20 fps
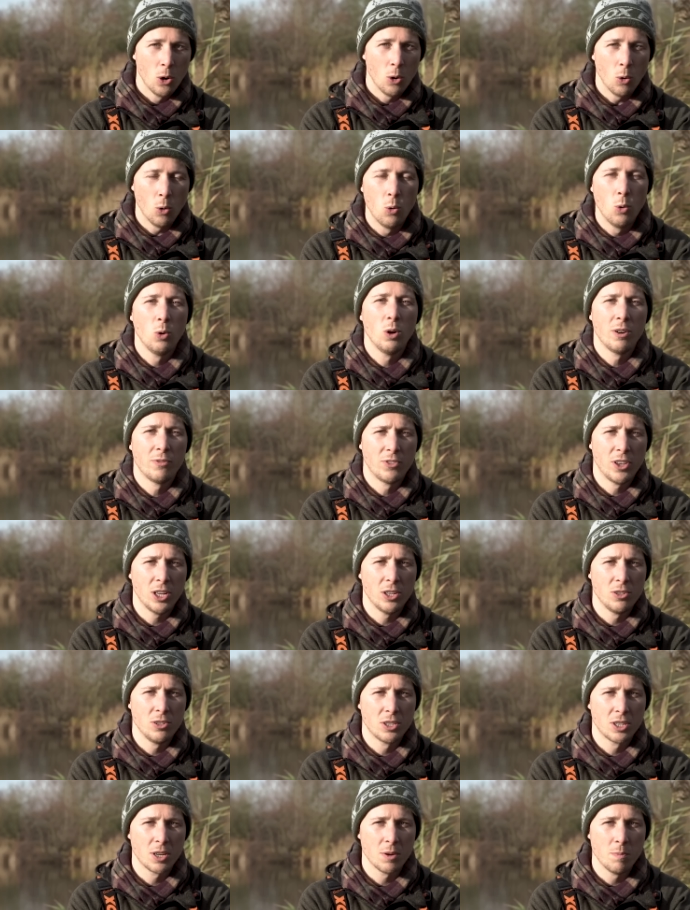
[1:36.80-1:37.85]
All of
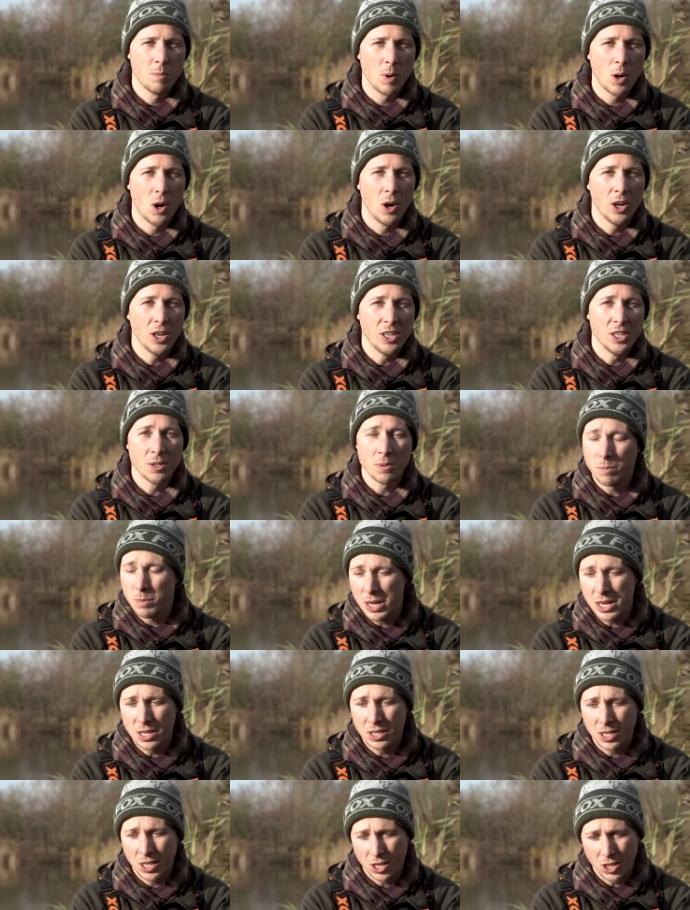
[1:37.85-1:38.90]
those combined
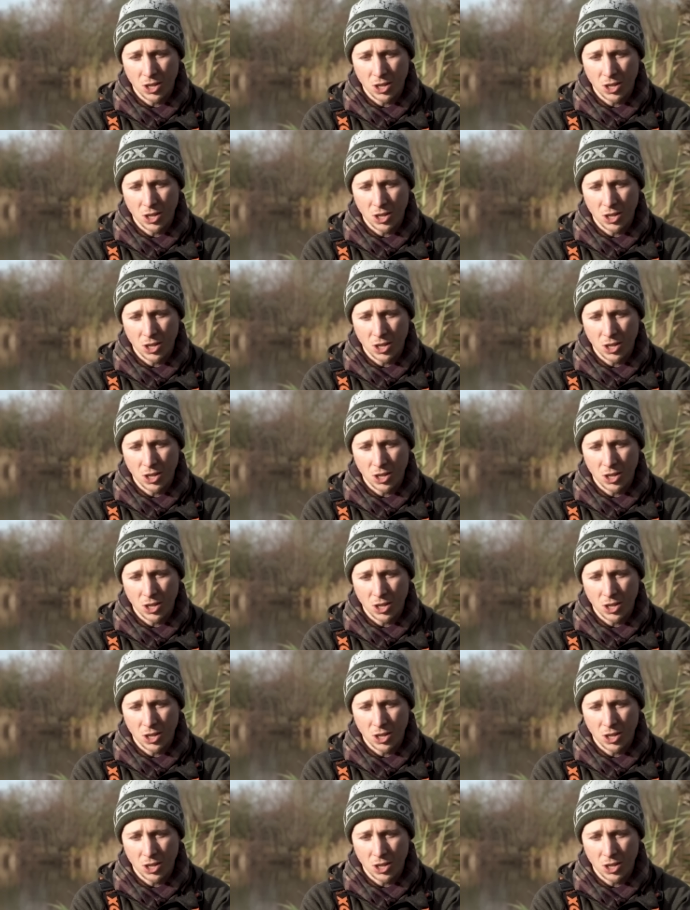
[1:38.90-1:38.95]
means that